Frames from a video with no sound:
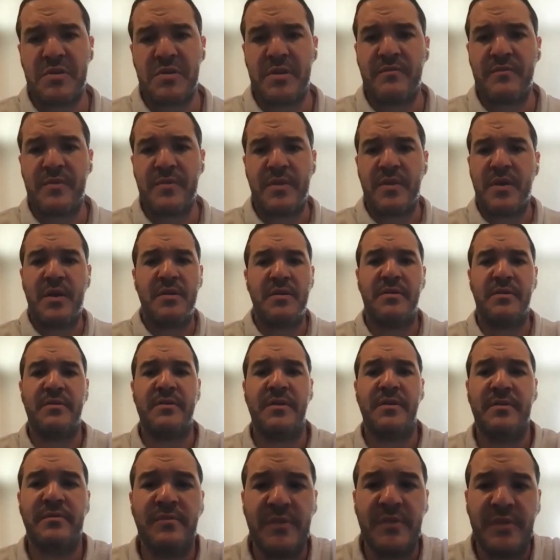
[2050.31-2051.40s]
even then, it
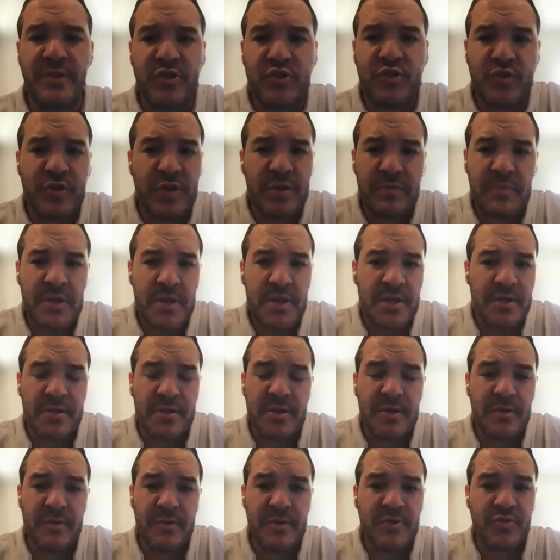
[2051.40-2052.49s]
didn't really intrigue me. I had
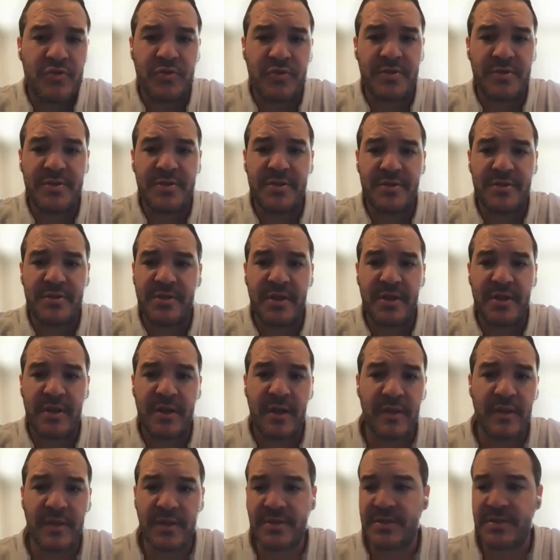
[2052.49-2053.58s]
no interest in
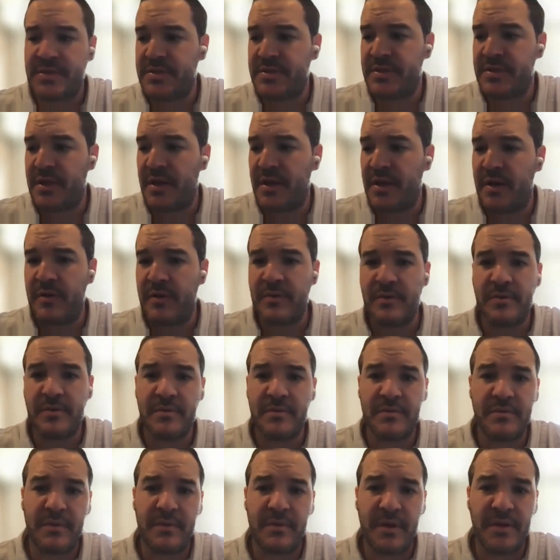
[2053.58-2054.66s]
psychedelics
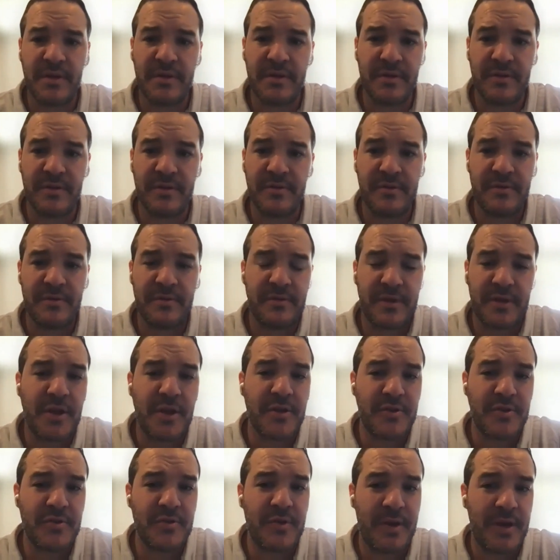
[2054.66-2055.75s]
or any other, like I
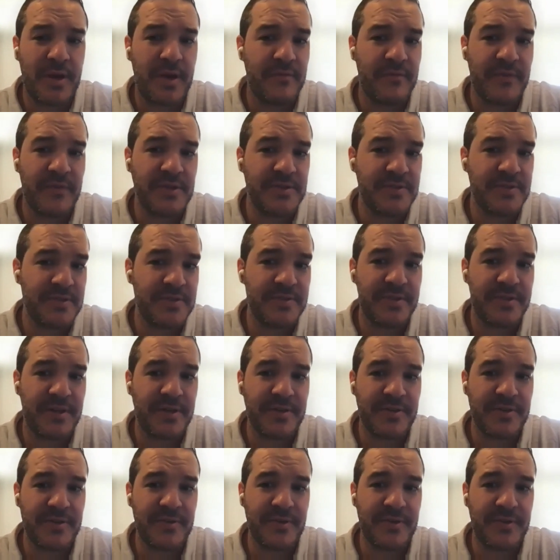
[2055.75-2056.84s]
knew I had vices. I
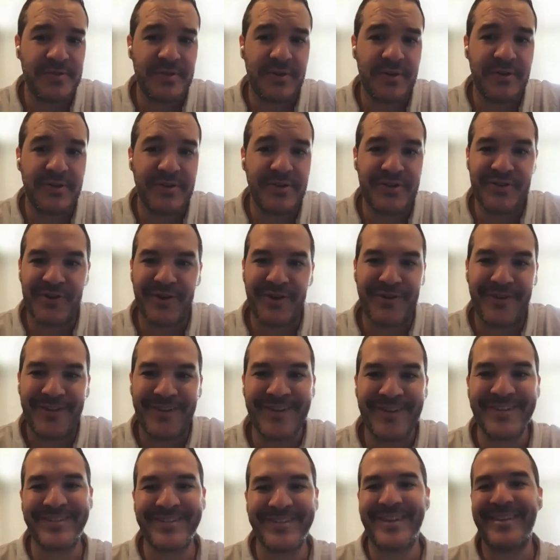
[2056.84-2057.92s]
knew I was already
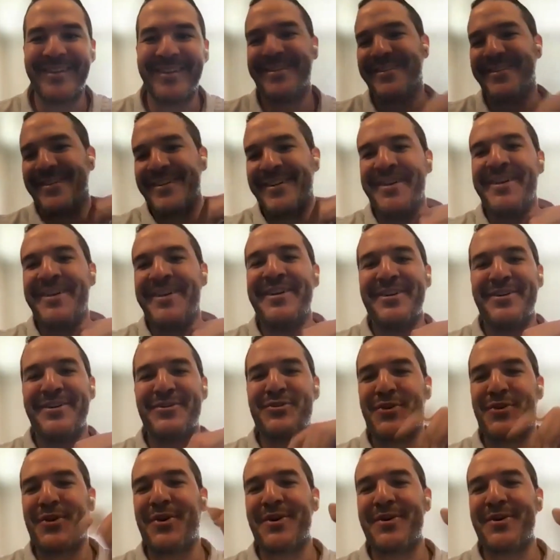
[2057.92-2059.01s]
struggling. Another
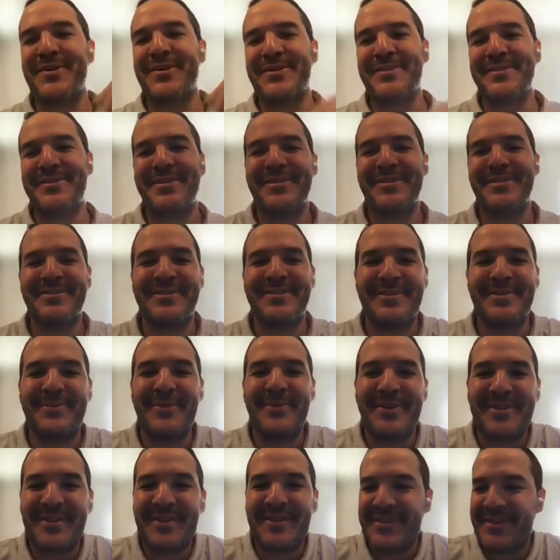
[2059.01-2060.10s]
drug didn't seem
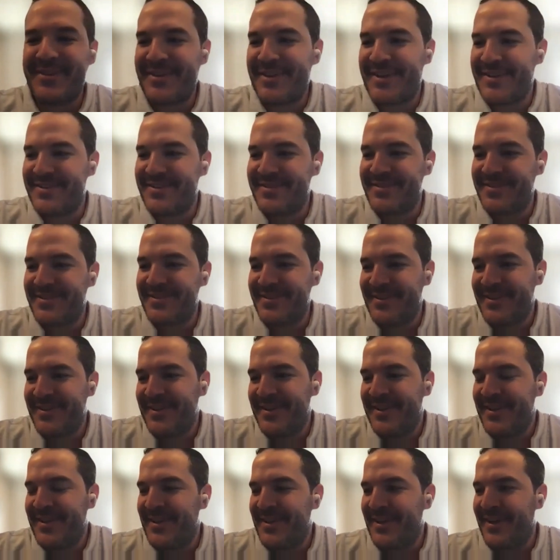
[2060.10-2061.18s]
like the answer.
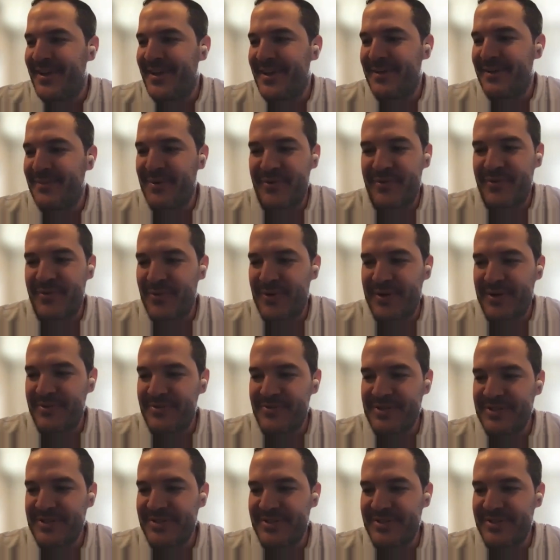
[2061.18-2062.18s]
But for whatever